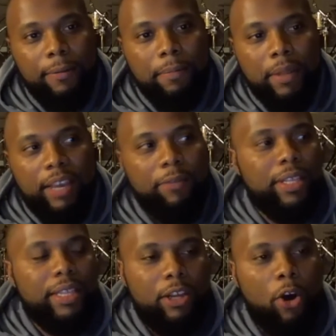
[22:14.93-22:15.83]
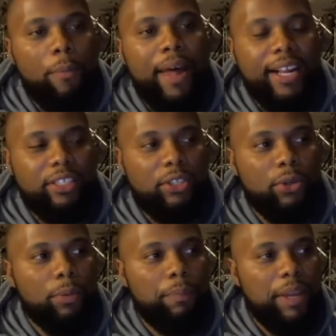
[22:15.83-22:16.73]
if we go back
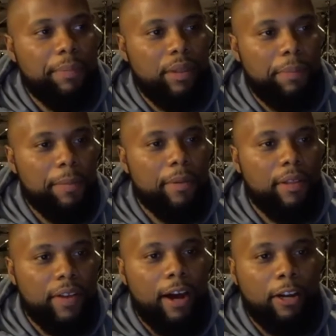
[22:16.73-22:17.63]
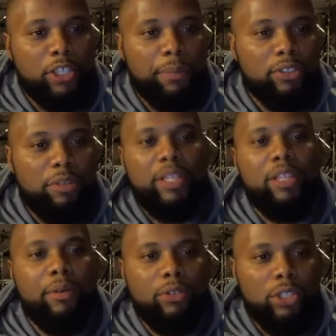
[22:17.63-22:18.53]
to the people of God are supposed to be the
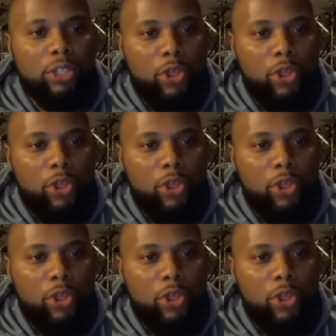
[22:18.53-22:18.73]
most